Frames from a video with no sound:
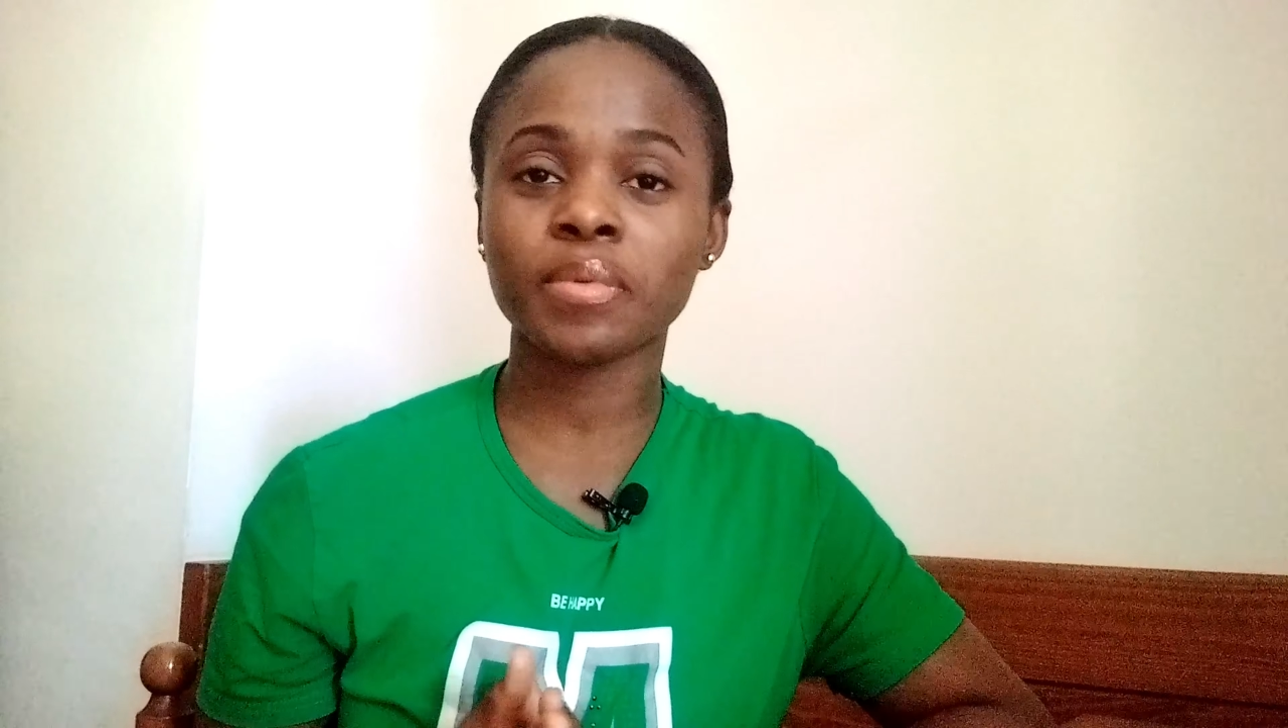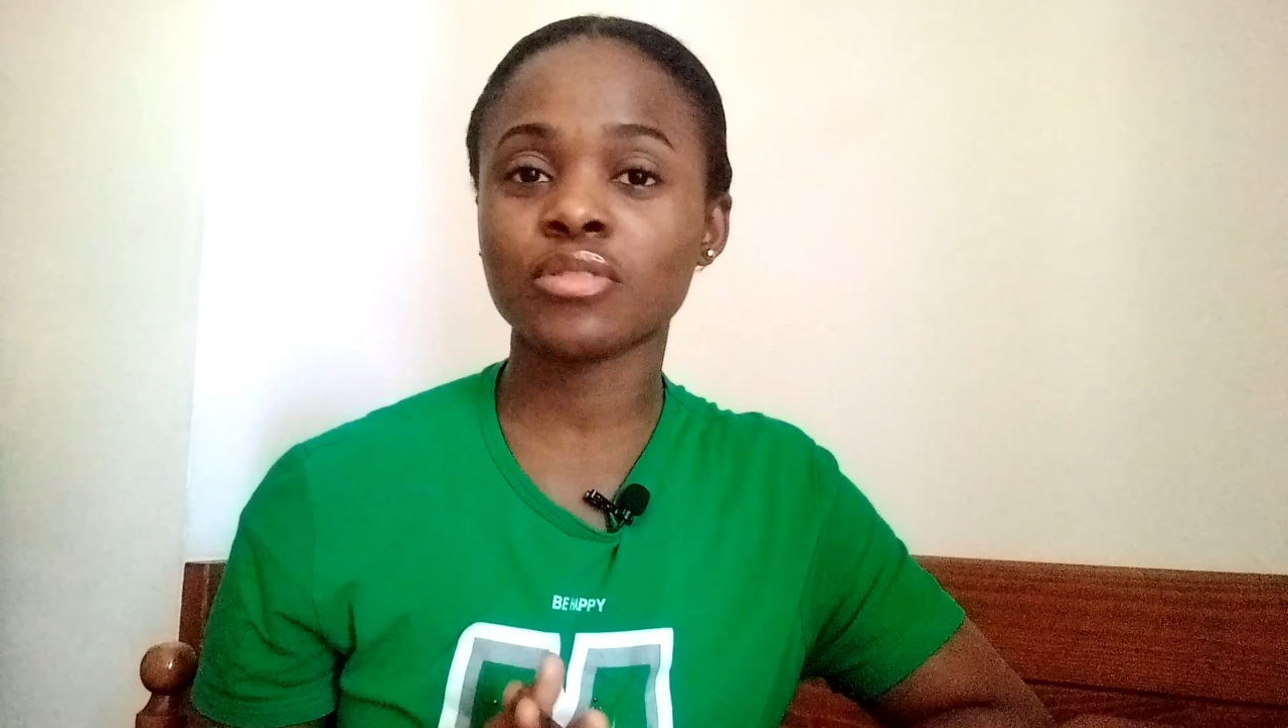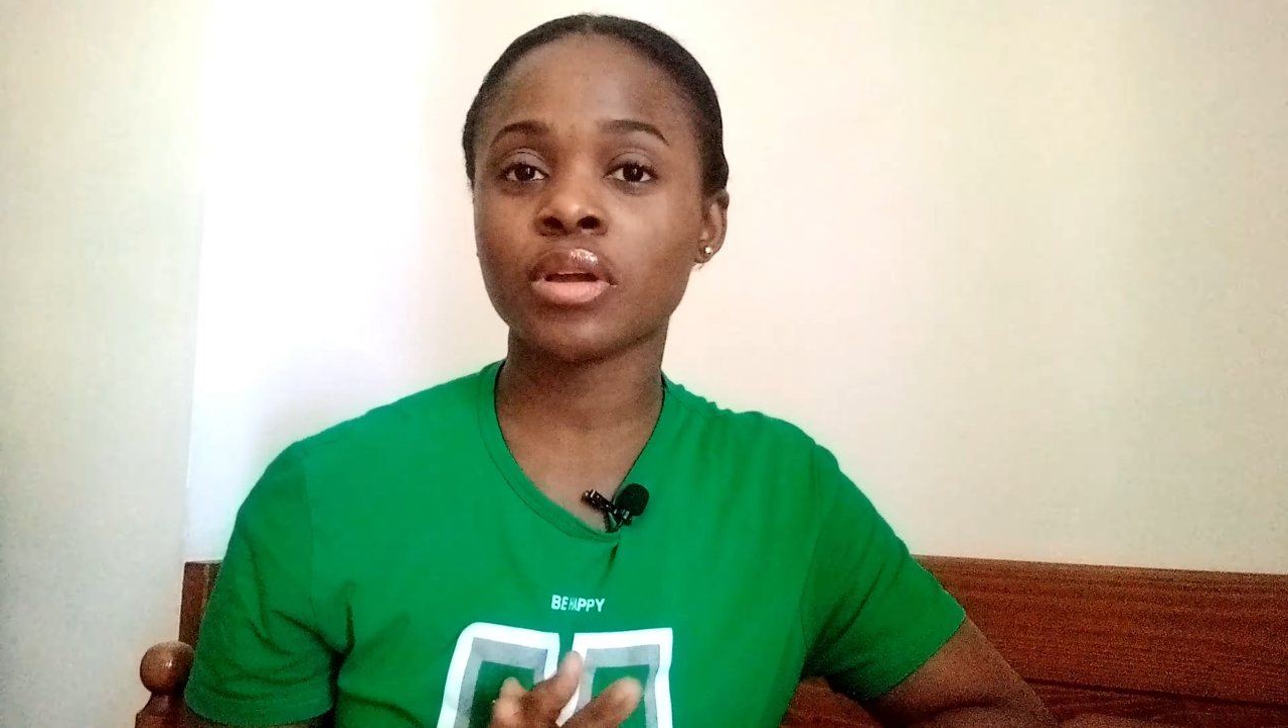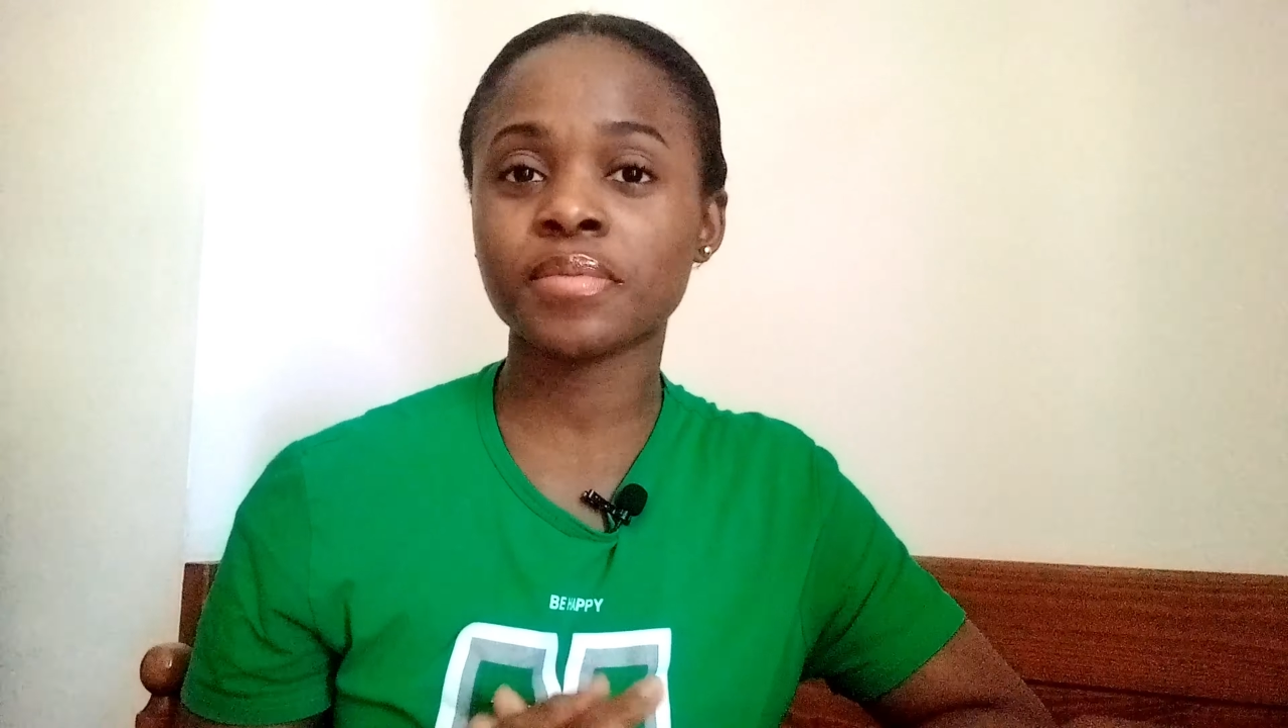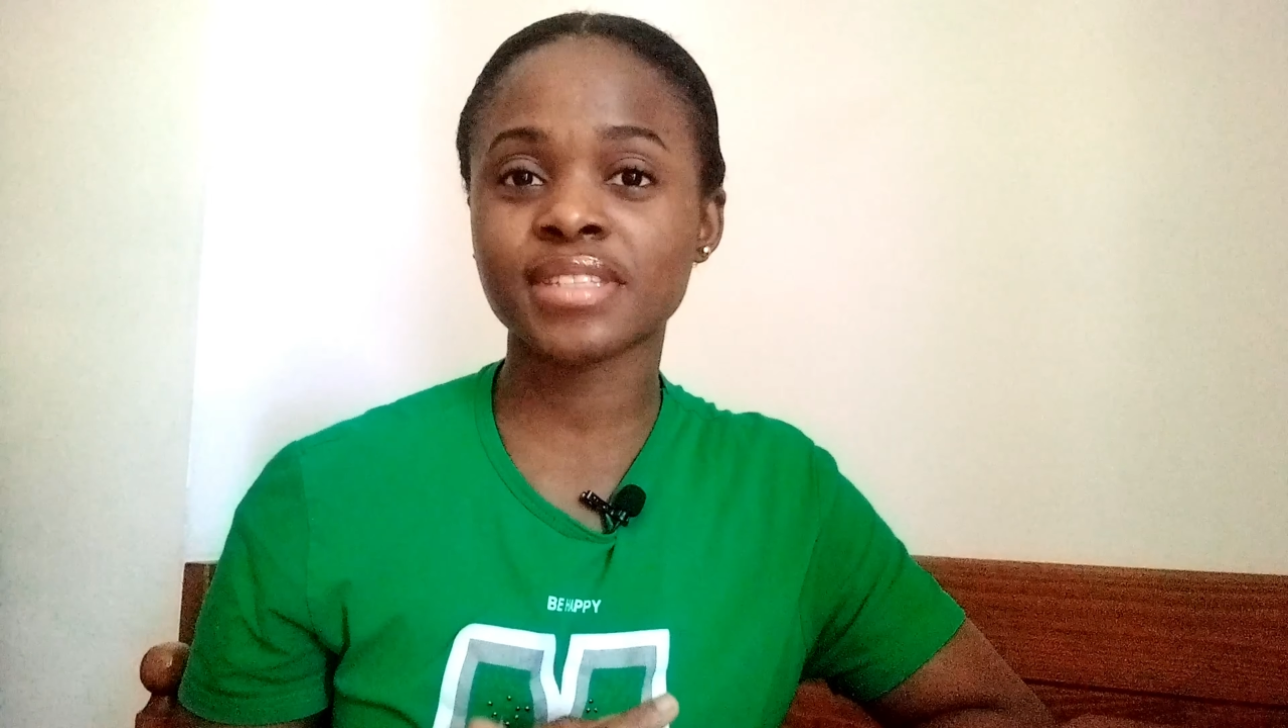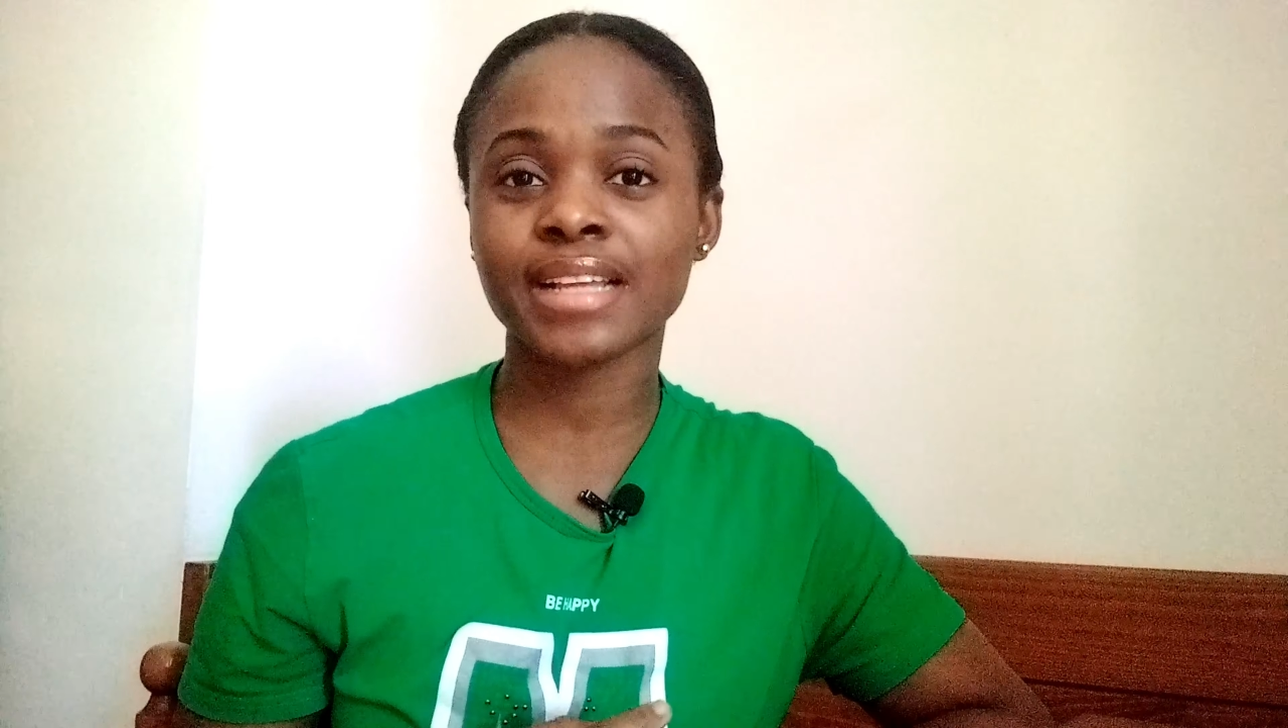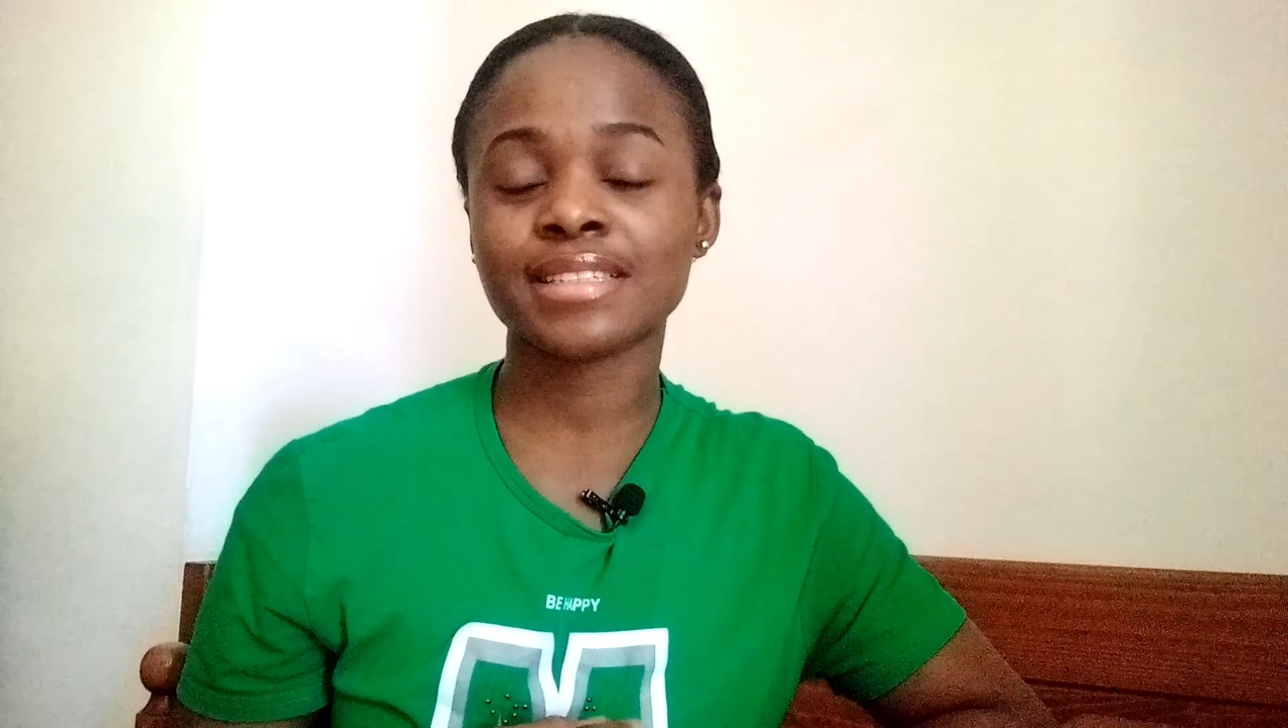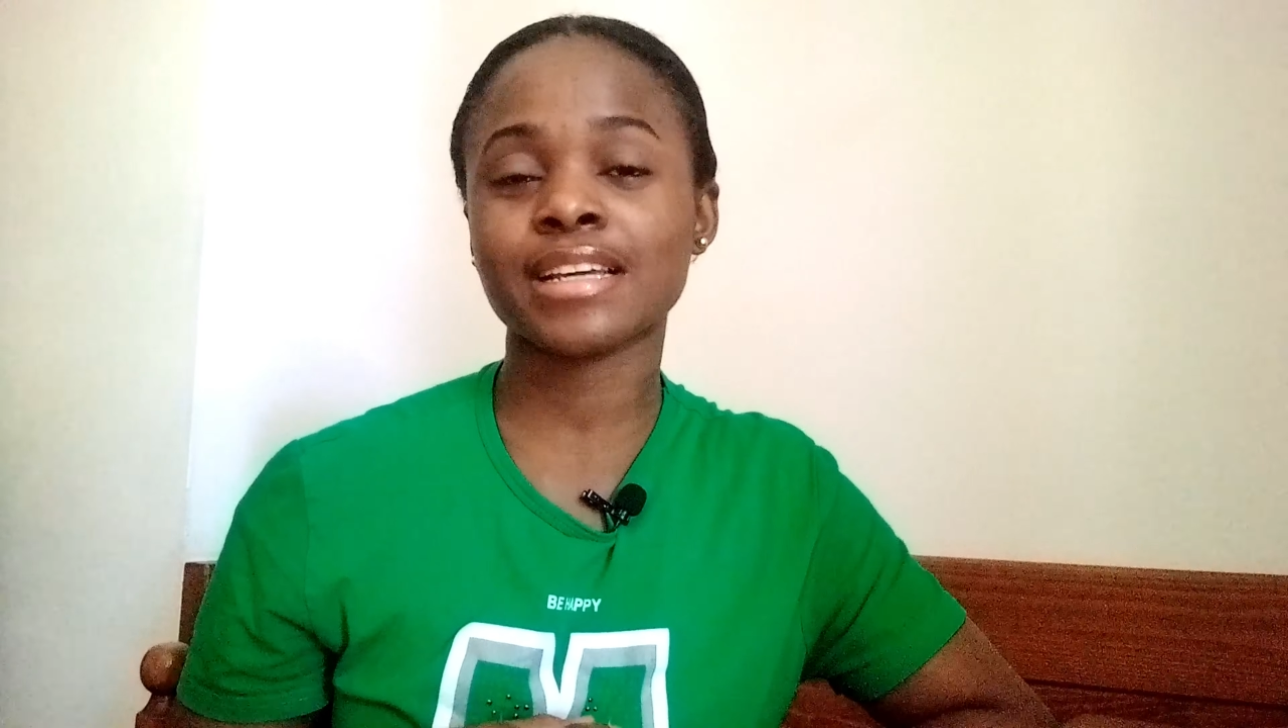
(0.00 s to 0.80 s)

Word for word: website that